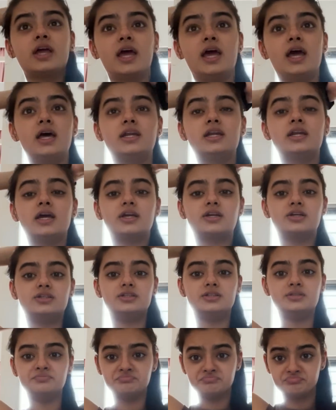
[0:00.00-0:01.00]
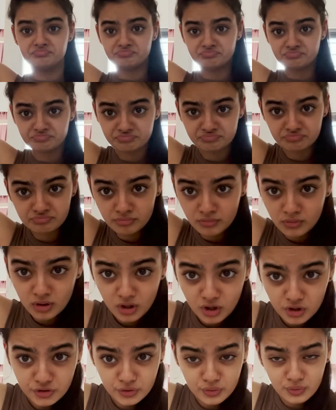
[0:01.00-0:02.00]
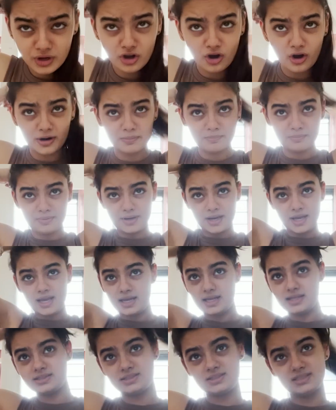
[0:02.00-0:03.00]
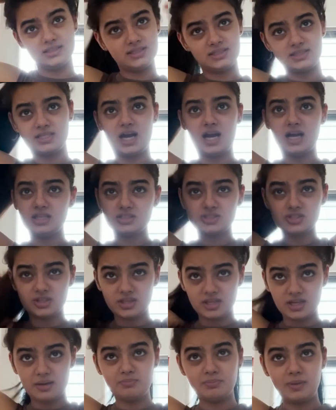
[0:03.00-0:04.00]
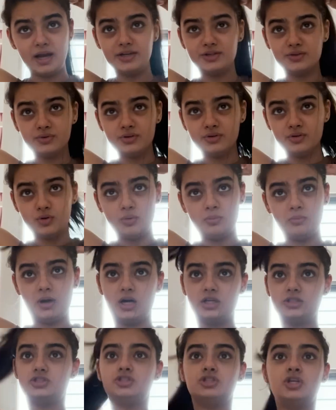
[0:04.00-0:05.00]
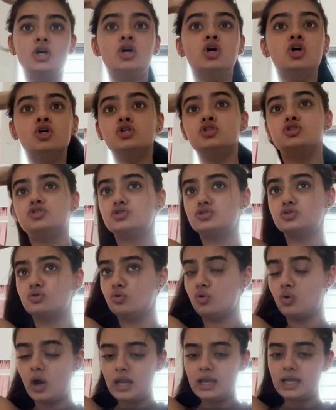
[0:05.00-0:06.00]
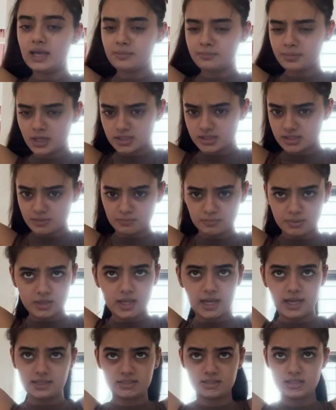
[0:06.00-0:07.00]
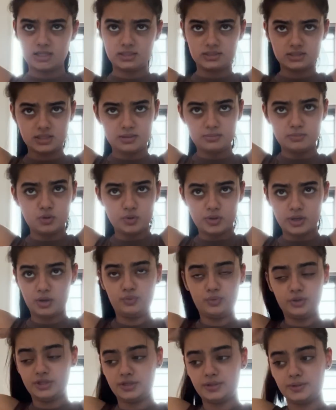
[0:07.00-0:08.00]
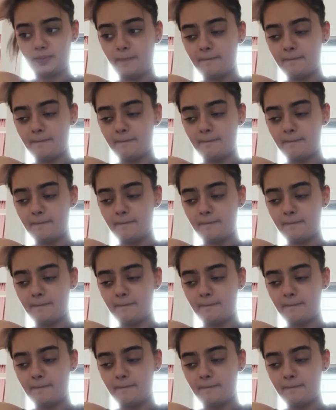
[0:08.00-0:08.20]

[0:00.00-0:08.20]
hair and I could do a lot of braids and styles on them I don't know much so I like my simple hairstyles and I'm okay with it